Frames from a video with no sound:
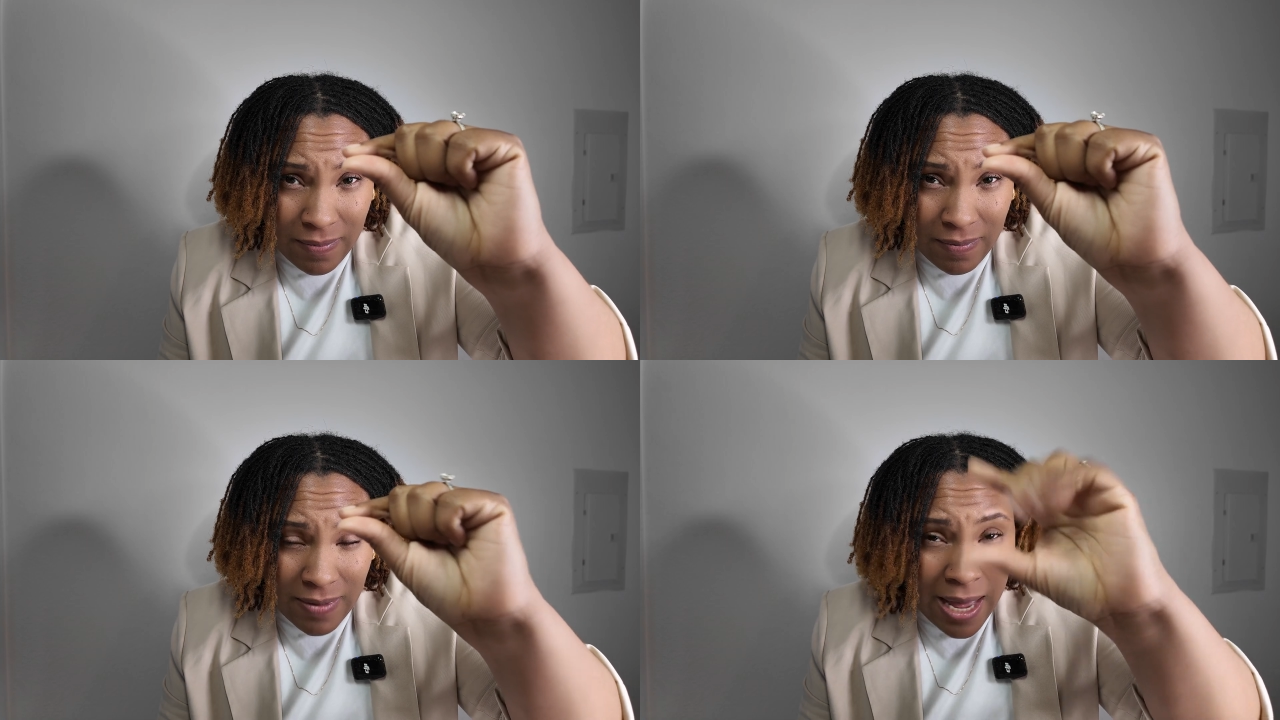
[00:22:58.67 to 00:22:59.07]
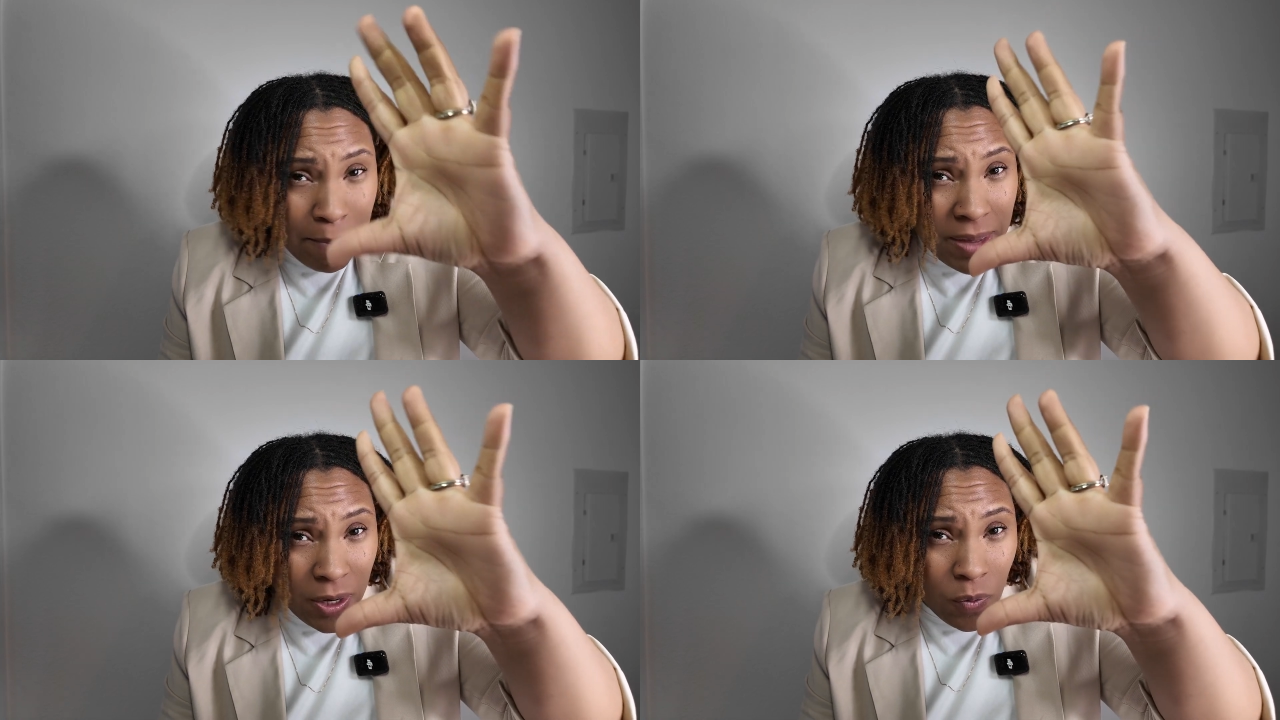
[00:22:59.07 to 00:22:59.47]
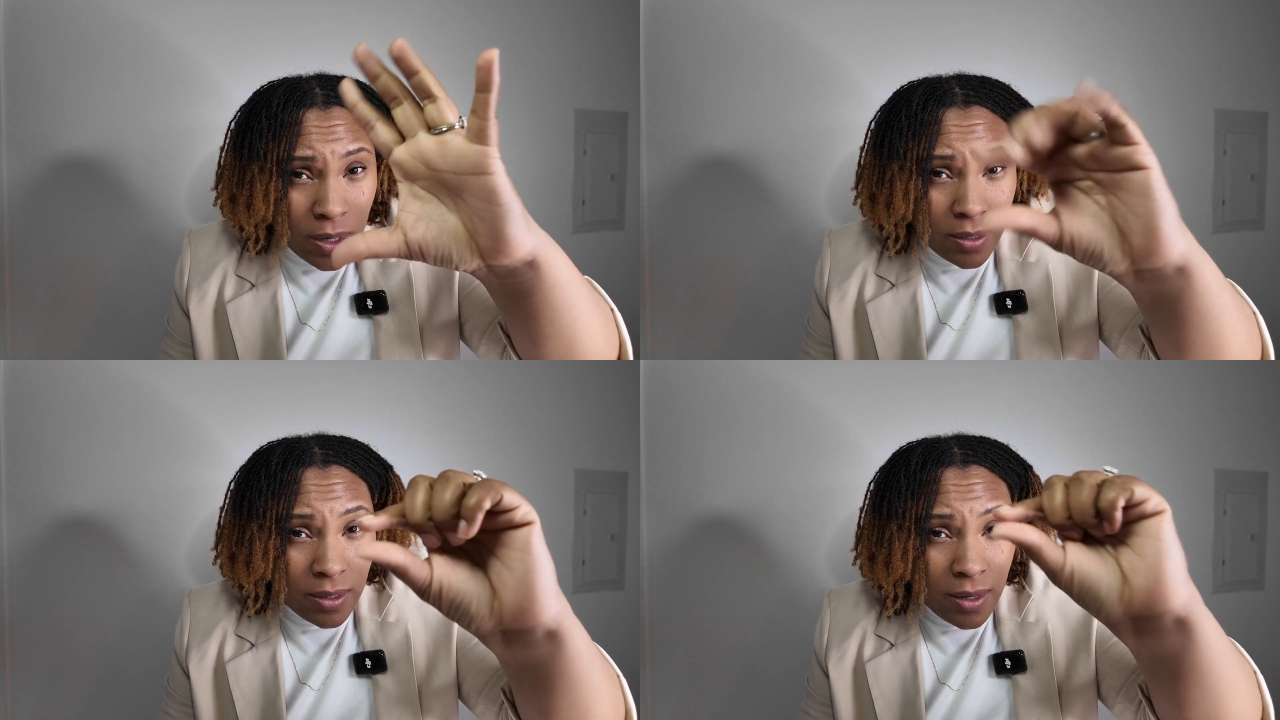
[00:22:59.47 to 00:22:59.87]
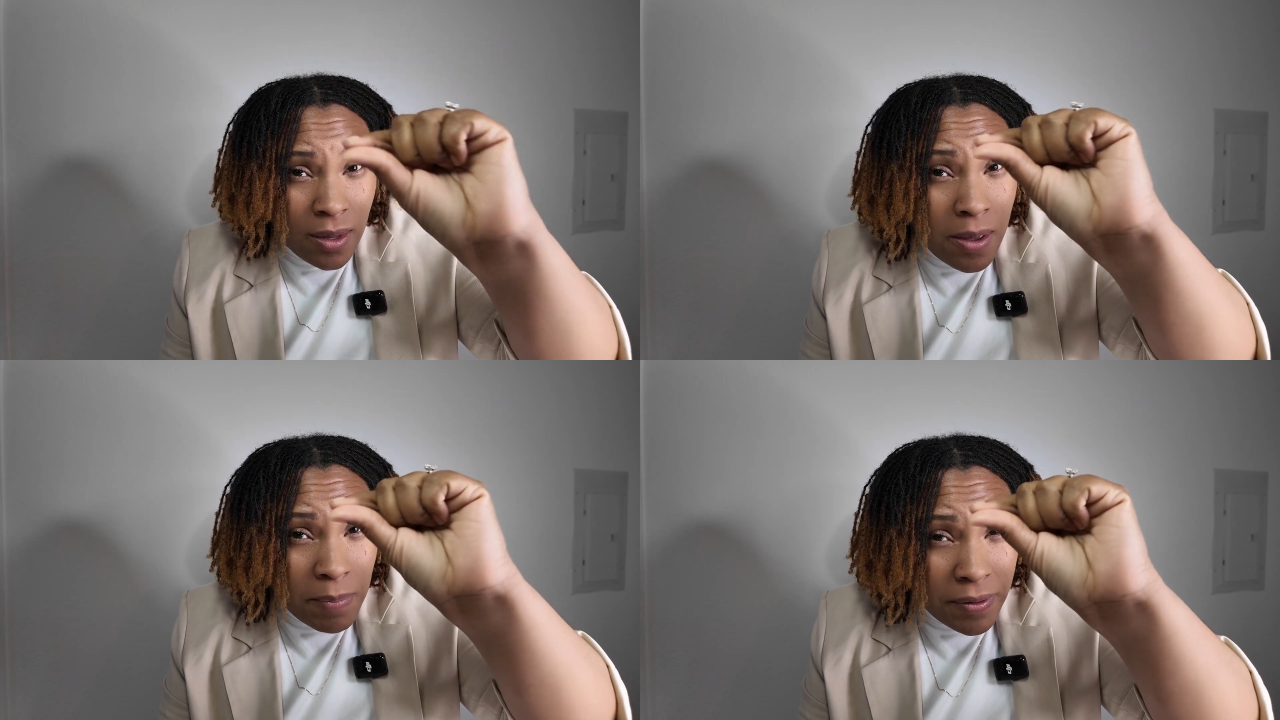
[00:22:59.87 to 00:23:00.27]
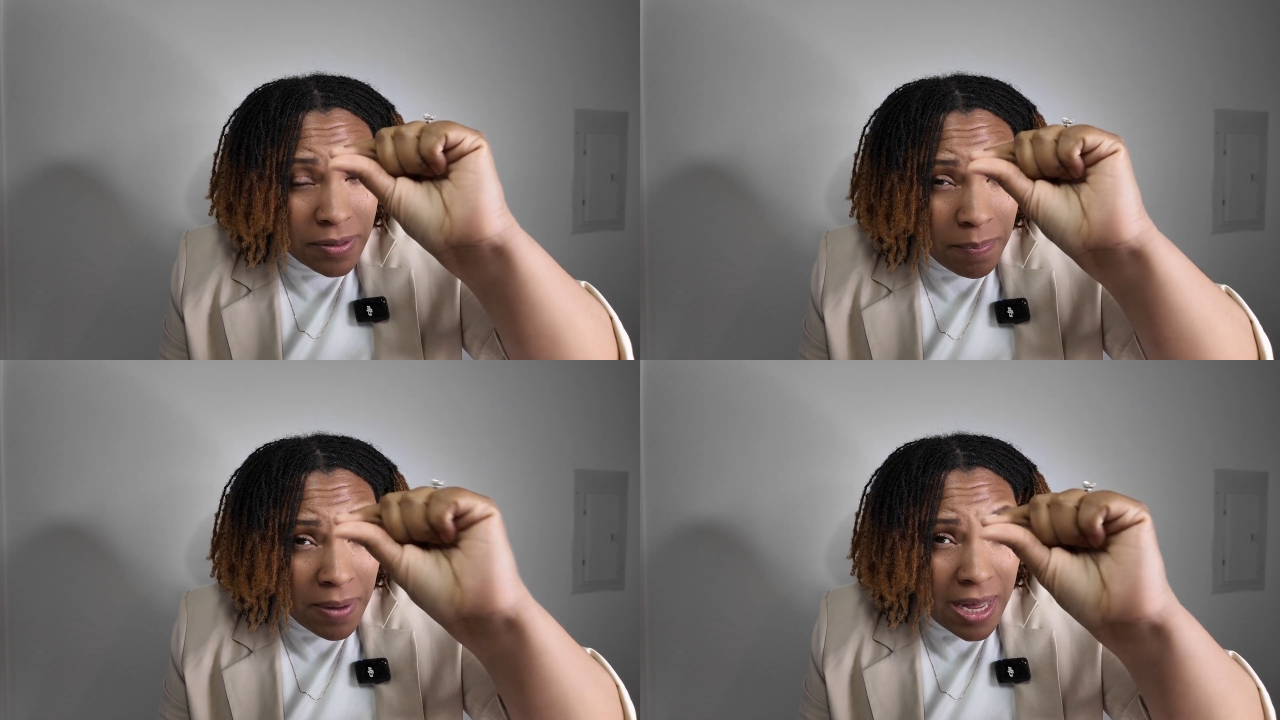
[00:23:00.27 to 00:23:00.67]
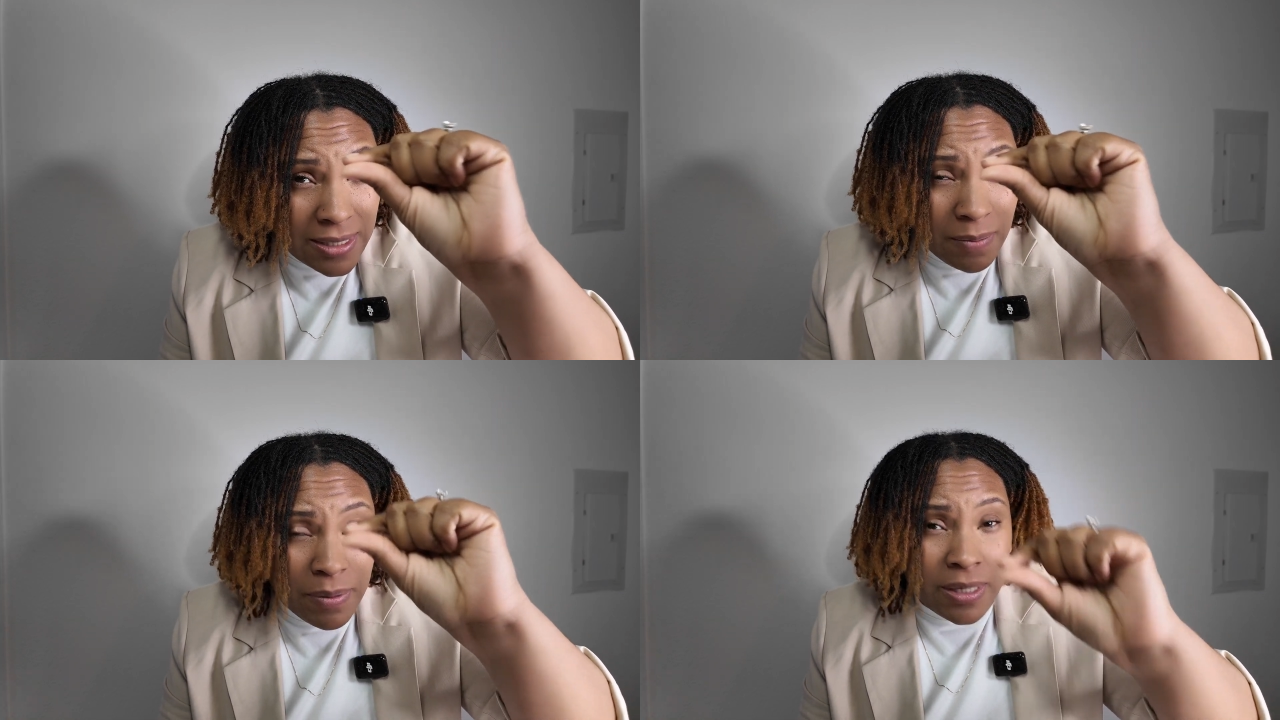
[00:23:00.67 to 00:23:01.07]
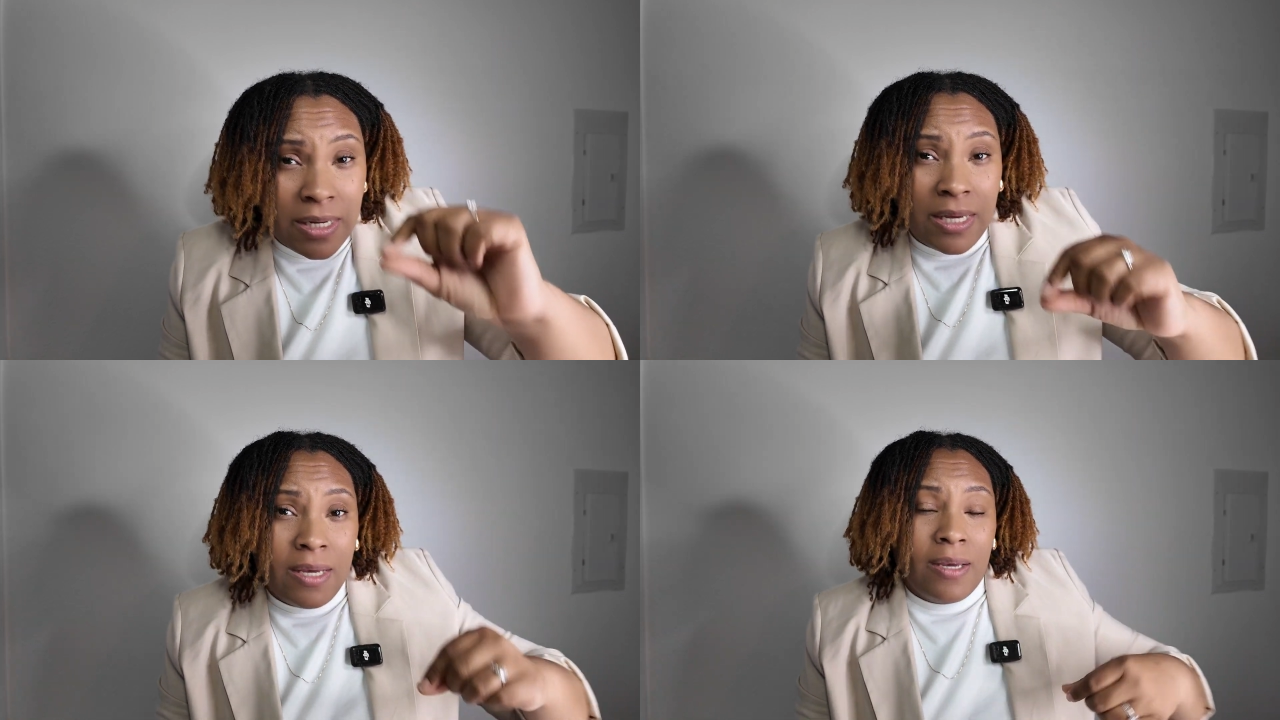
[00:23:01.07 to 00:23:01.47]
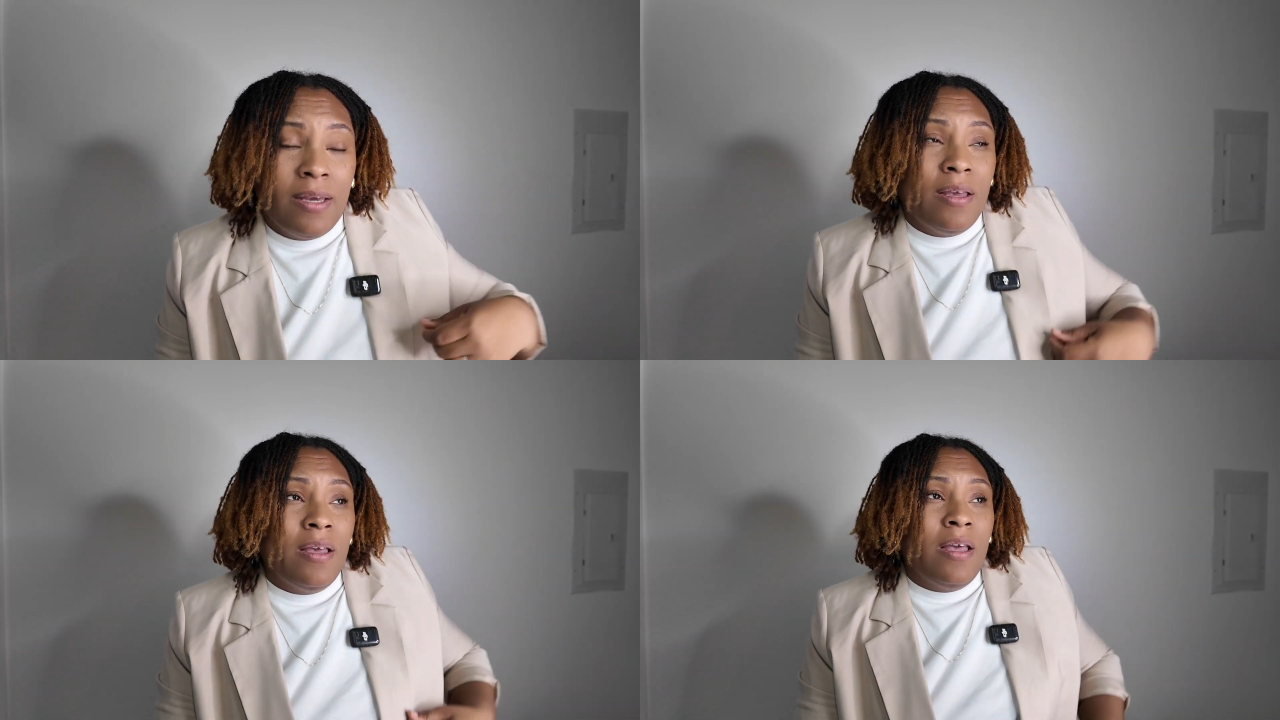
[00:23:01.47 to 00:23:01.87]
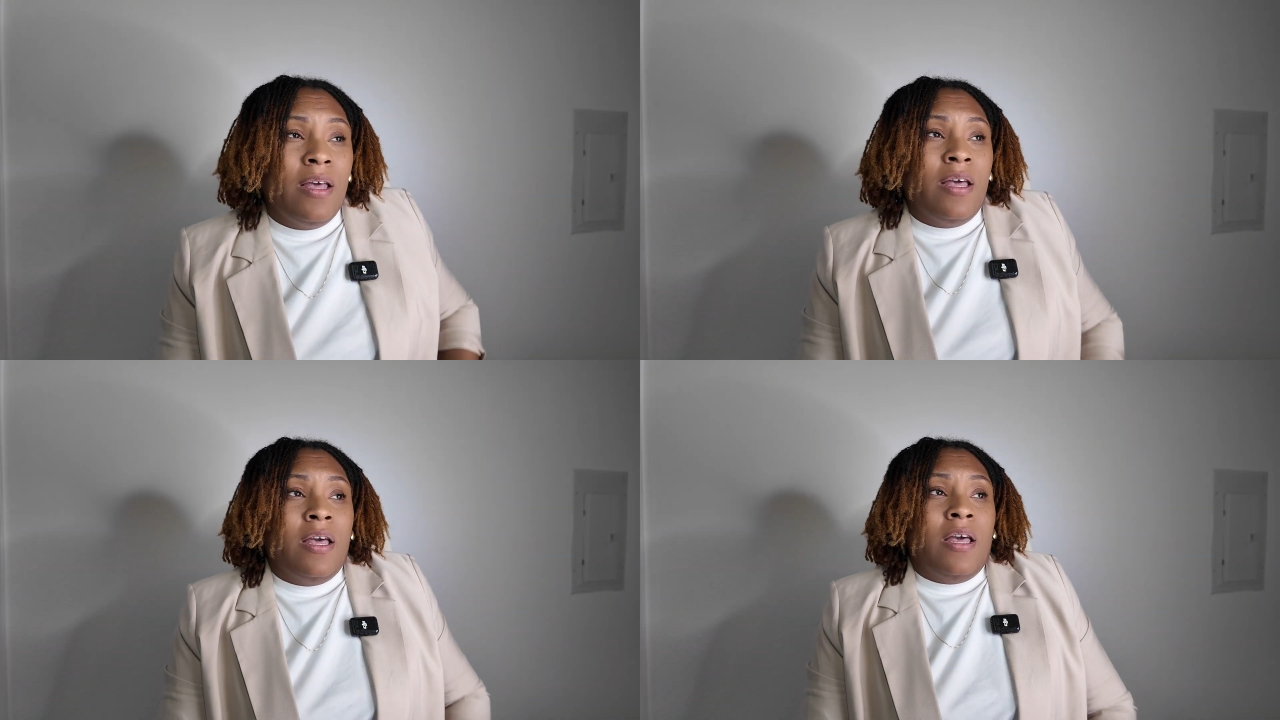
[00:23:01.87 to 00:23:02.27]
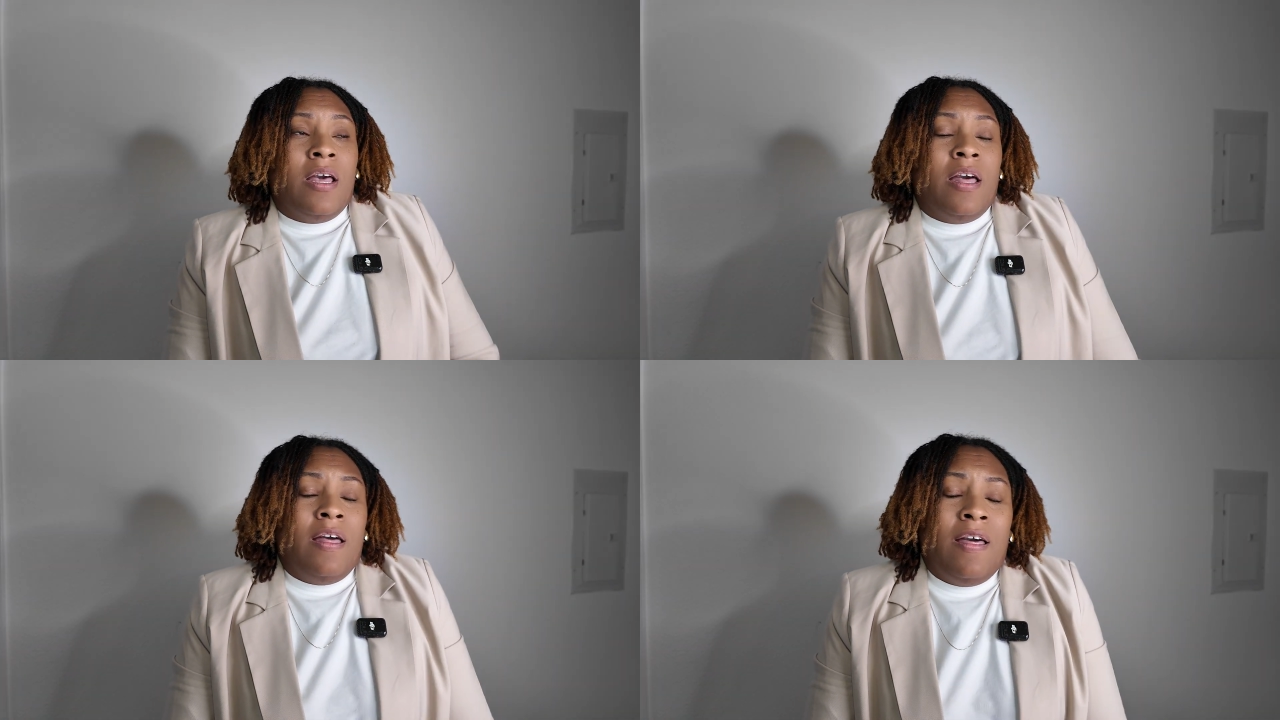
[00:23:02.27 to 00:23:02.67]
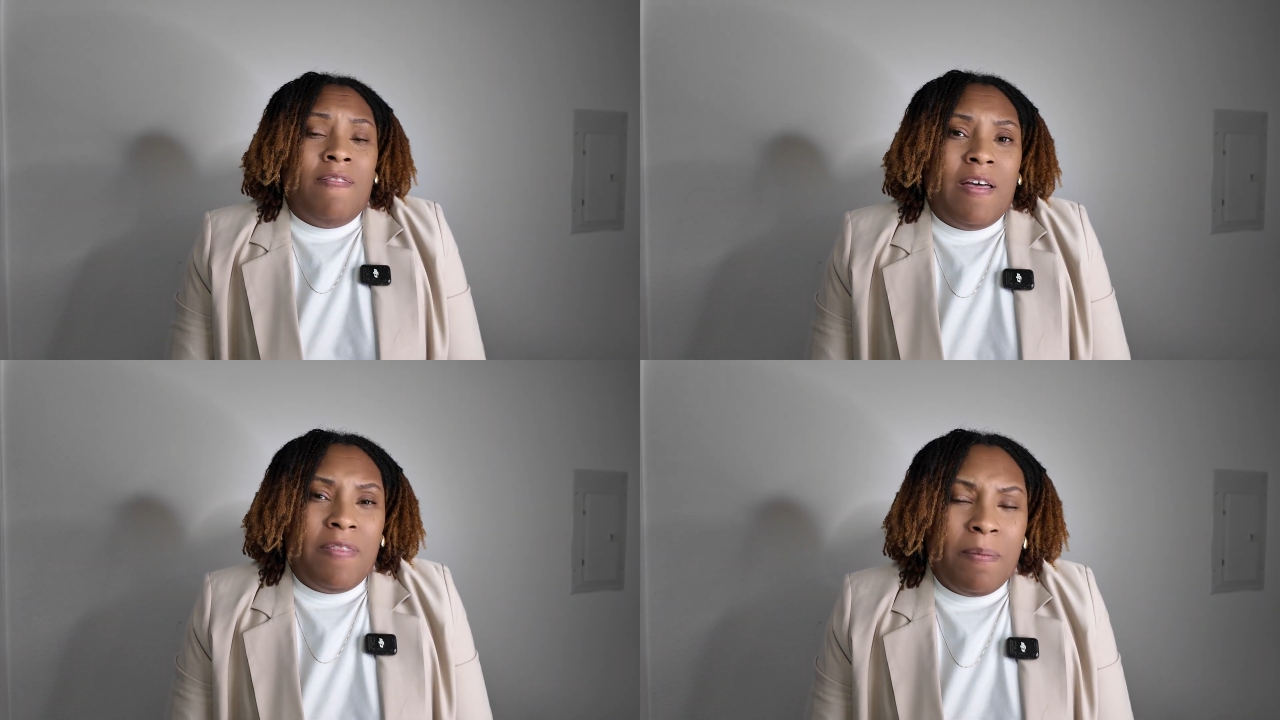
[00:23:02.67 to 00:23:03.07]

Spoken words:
not a big one, but there's a possibility that the